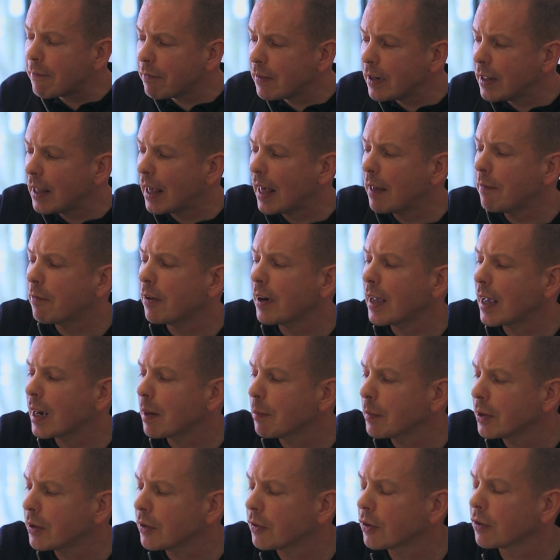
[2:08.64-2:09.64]
every
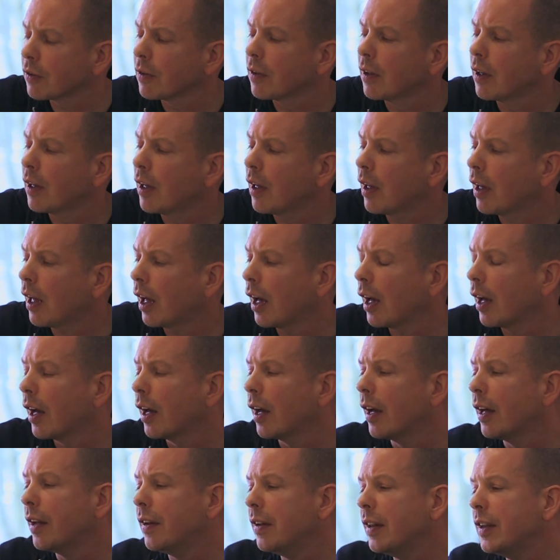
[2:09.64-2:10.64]
element
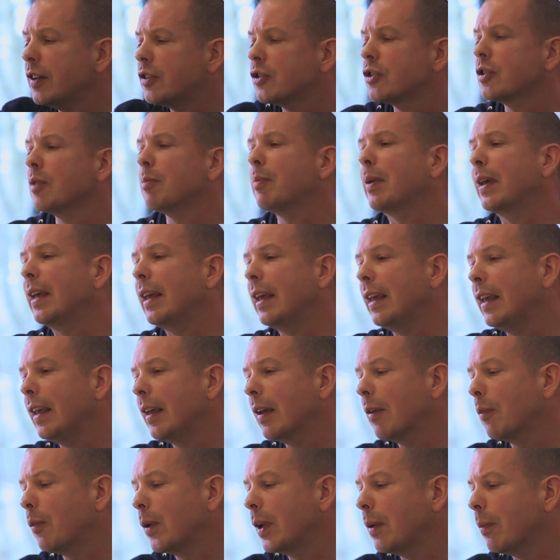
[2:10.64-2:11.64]
needs to
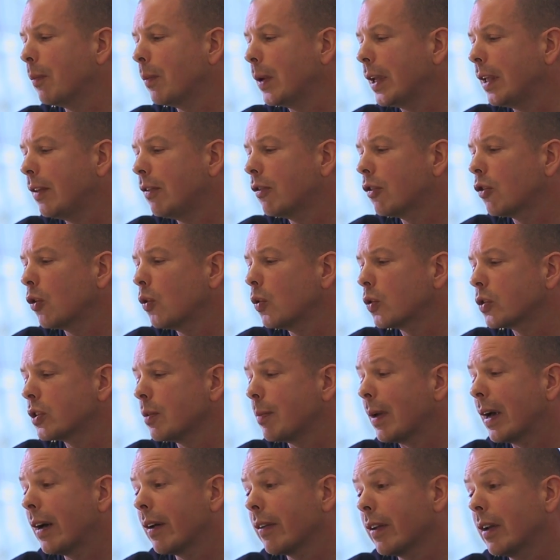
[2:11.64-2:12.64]
be, we talked
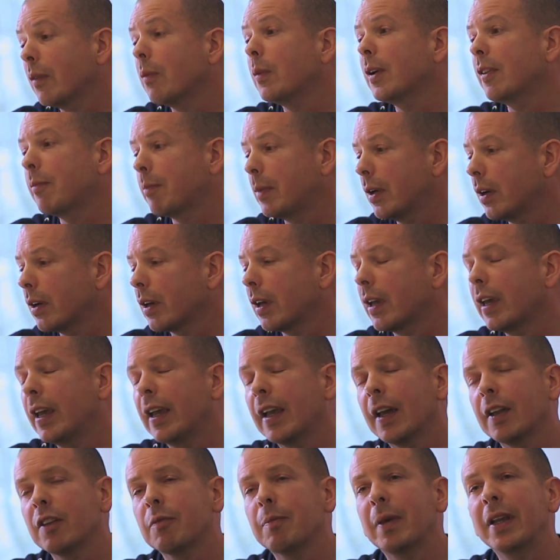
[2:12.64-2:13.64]
about it with Burger
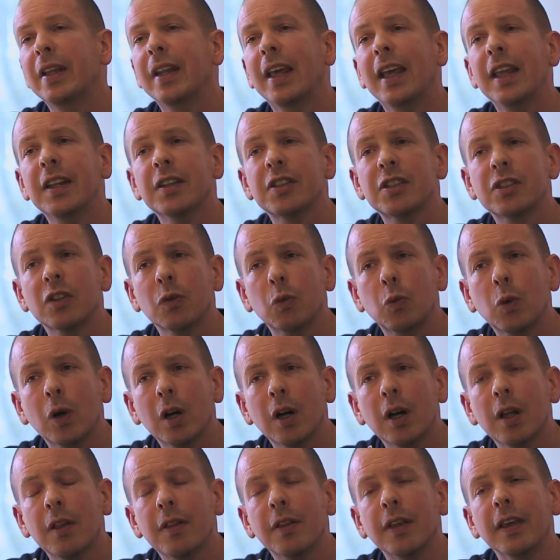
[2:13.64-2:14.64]
King as being
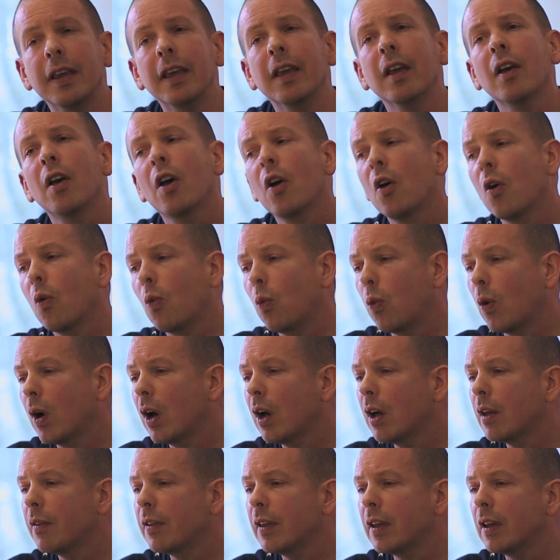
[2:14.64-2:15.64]
Insta-worthy,
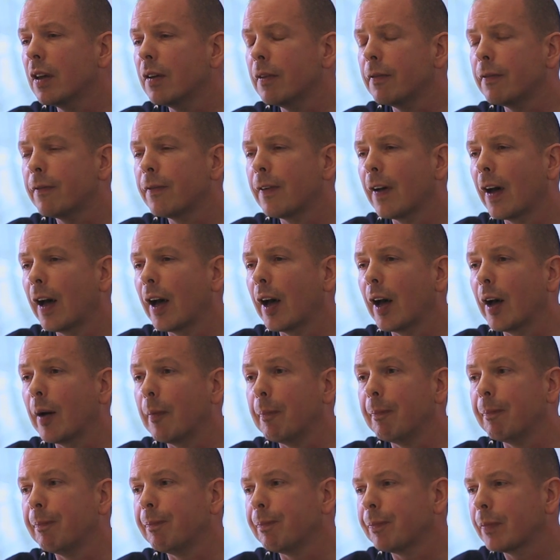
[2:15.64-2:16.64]
worthy of
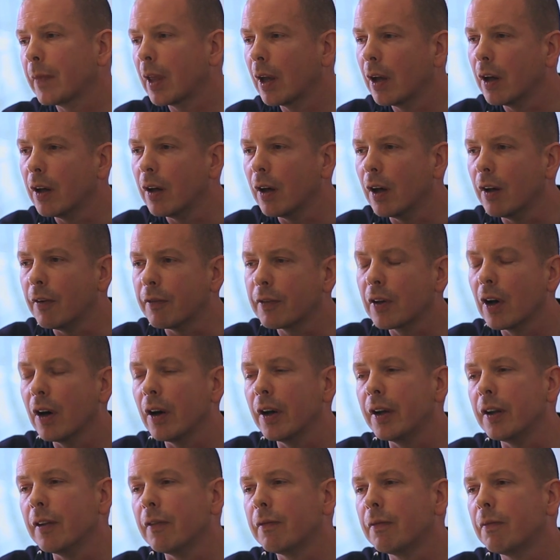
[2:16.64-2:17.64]

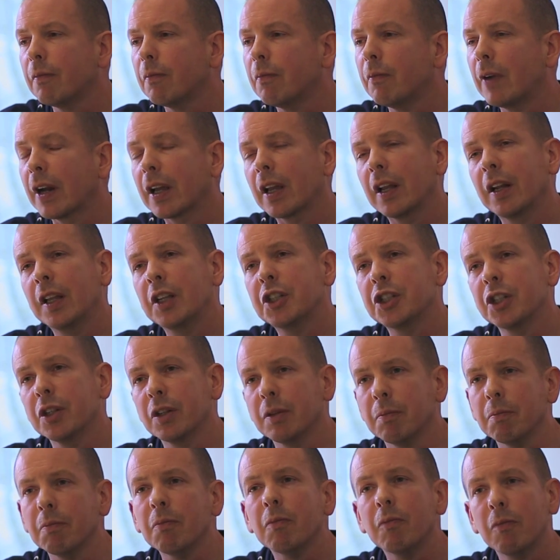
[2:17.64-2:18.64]
kind of
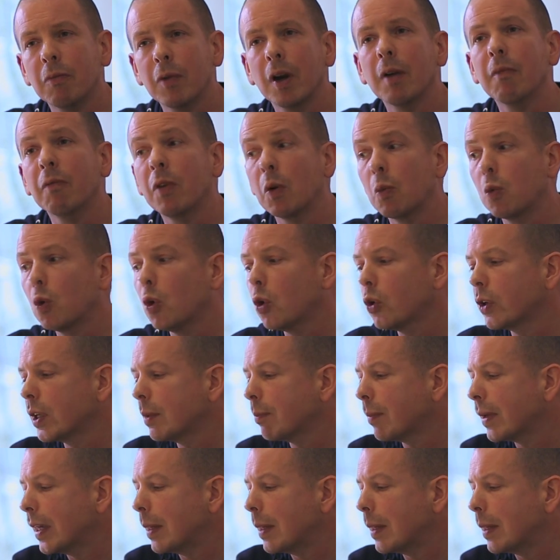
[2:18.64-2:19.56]
recognition and rewarding